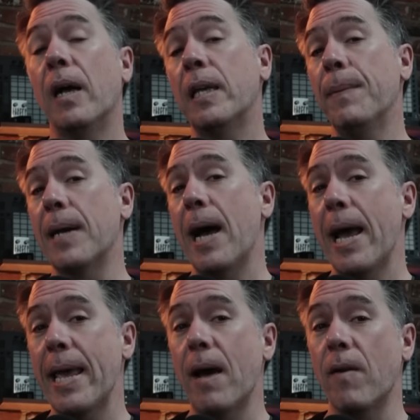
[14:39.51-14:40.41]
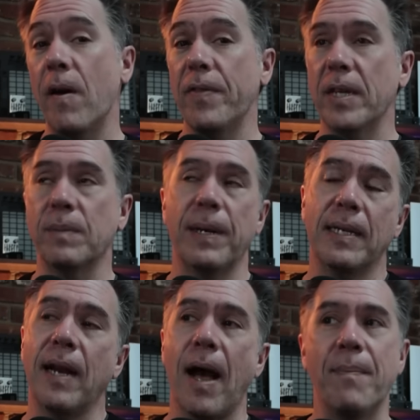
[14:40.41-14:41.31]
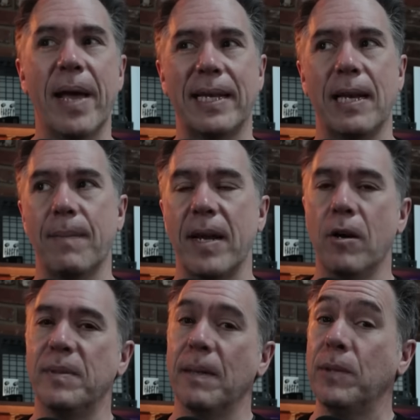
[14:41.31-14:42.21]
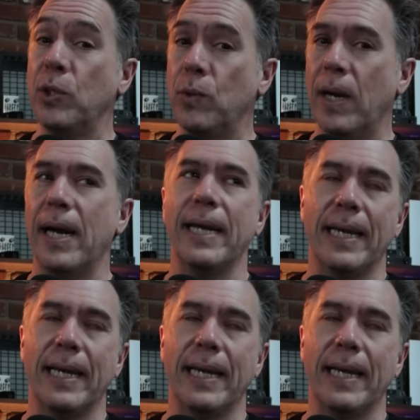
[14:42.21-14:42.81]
I'll keep an eye out on this, but you know, I'm not getting my hopes up too high.